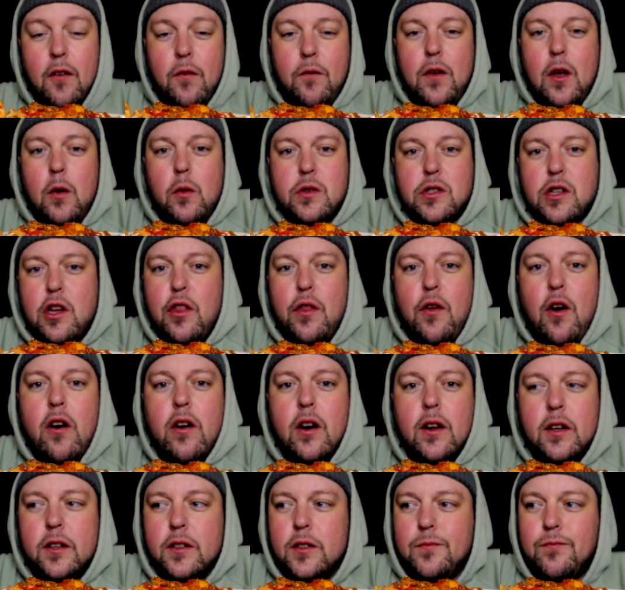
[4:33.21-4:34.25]
It was
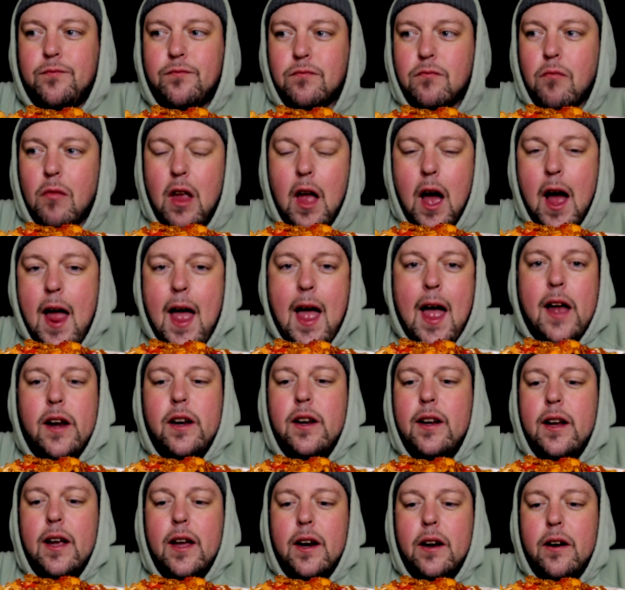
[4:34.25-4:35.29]
cathartic. I had
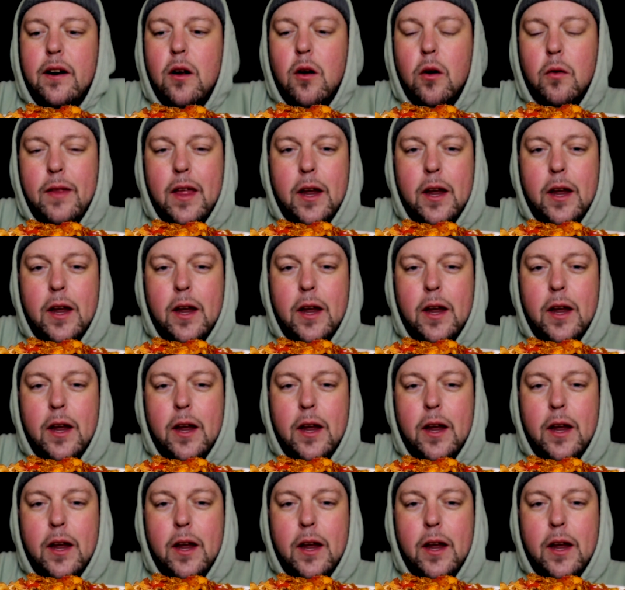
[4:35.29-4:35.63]
to get it out.